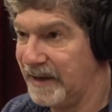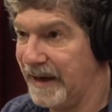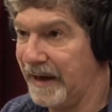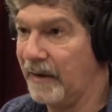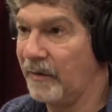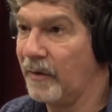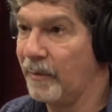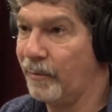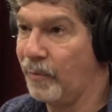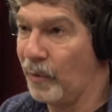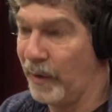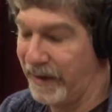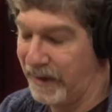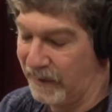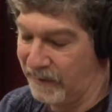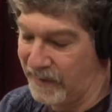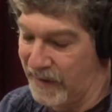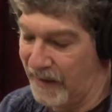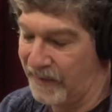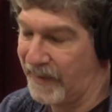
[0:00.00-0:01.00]
And at the point
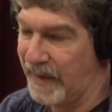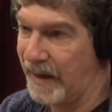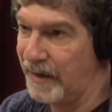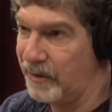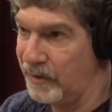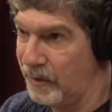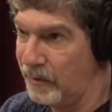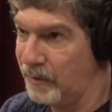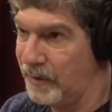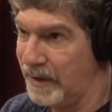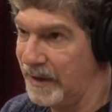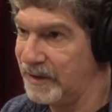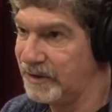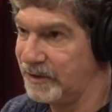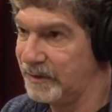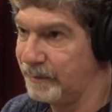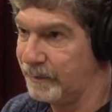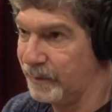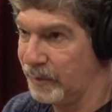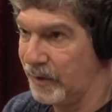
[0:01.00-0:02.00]
you've got that new
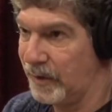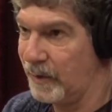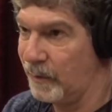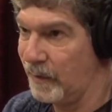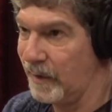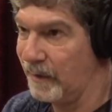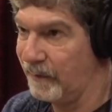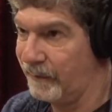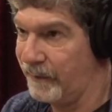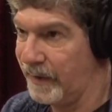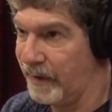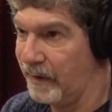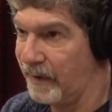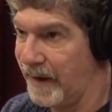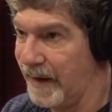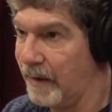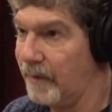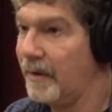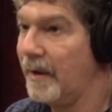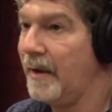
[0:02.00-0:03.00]
niche pretty well figured
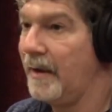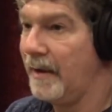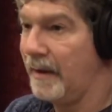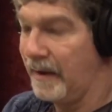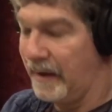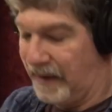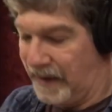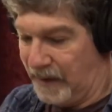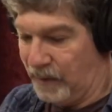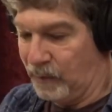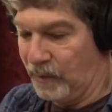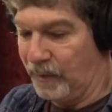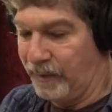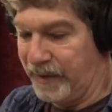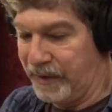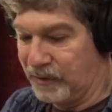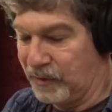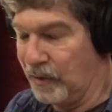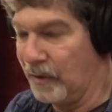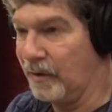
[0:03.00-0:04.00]
out, it will be
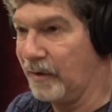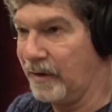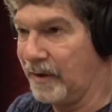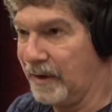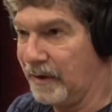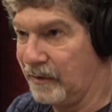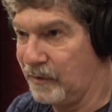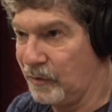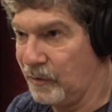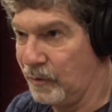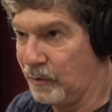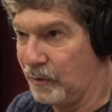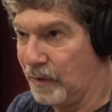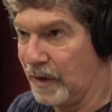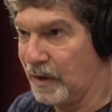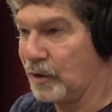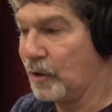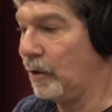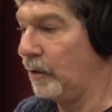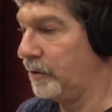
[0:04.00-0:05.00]
turned into a
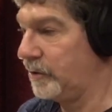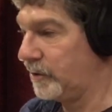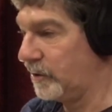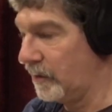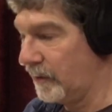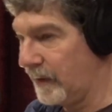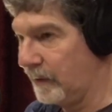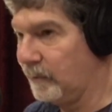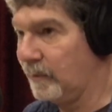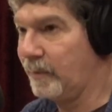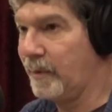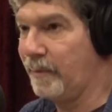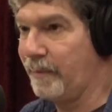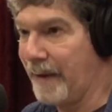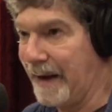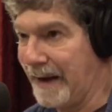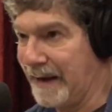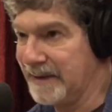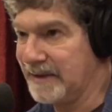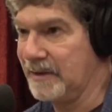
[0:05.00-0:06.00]
culture that will be
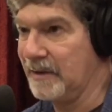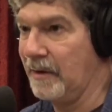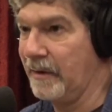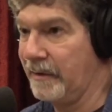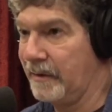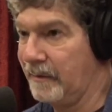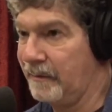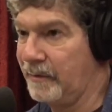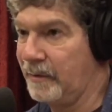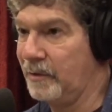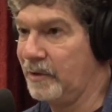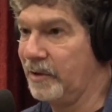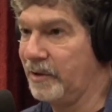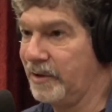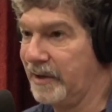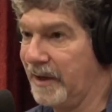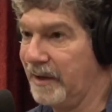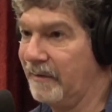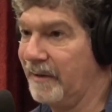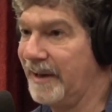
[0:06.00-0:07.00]
passed on to future
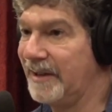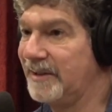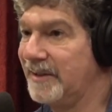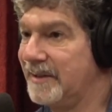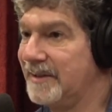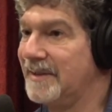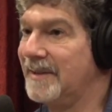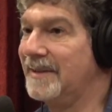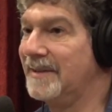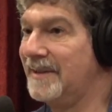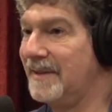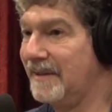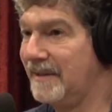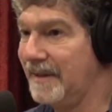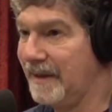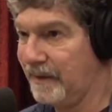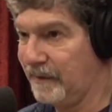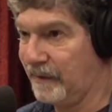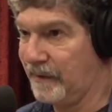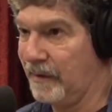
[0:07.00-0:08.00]
generations until
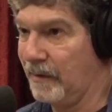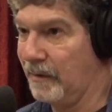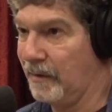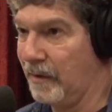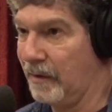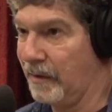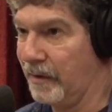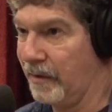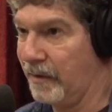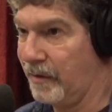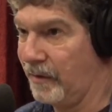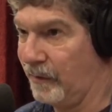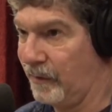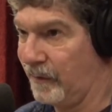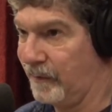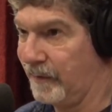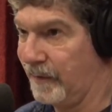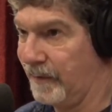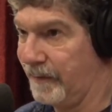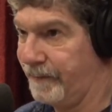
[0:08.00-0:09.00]
it's no longer useful.